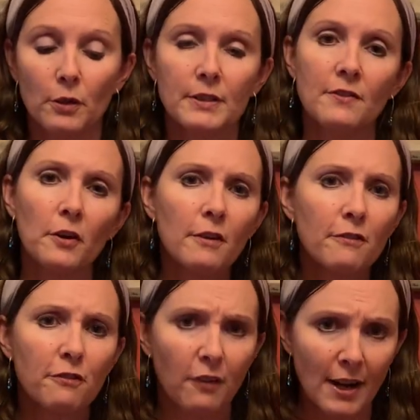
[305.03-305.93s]
It's very
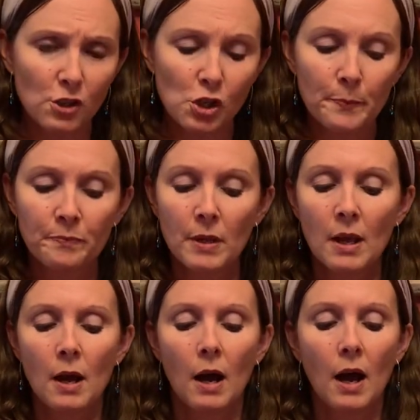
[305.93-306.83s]
fresh,
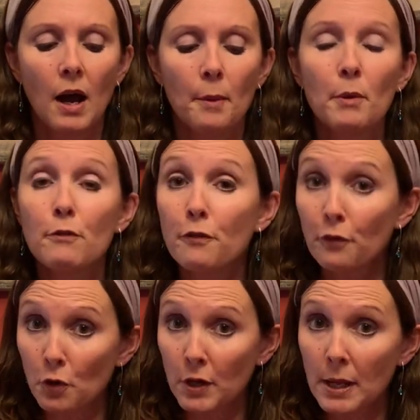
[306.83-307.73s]

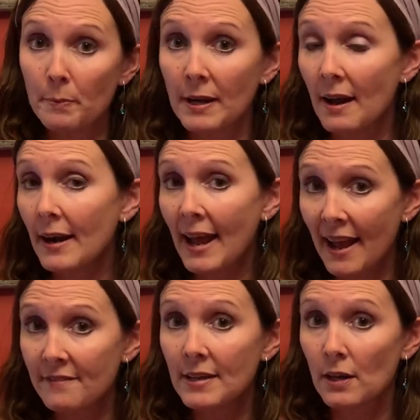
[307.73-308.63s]
fruity, but not
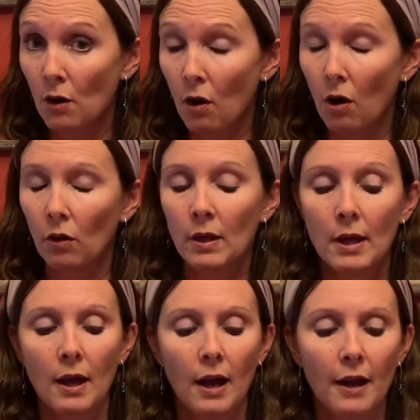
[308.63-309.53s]
heavy at all.
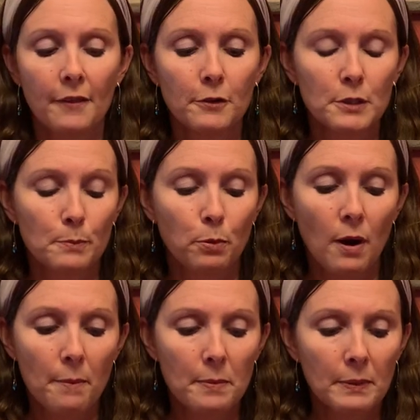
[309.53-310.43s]
There's
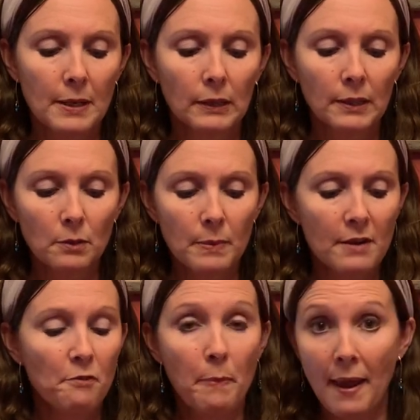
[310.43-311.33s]
probably a little bit
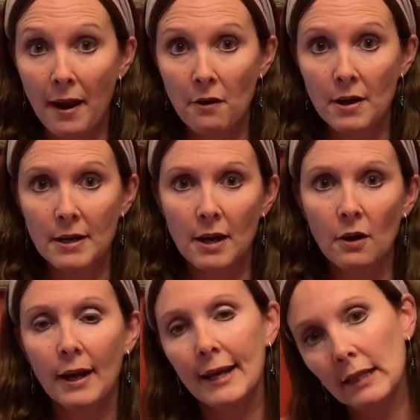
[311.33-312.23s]
of pear in here.
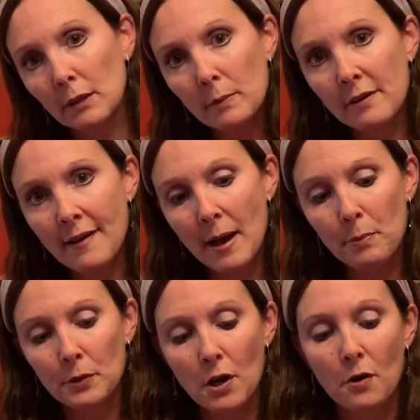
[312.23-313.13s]
I get a little bit of
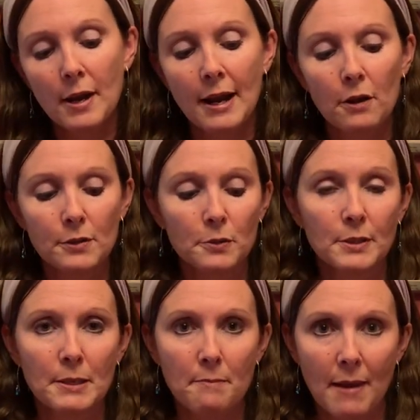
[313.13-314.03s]
apple note and also
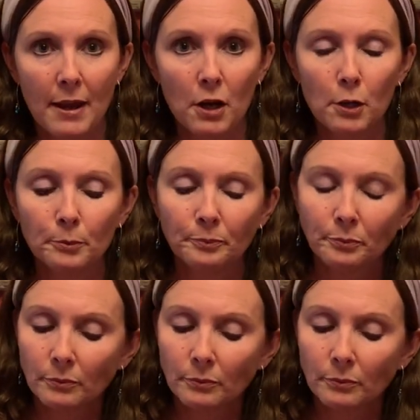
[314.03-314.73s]
some mango.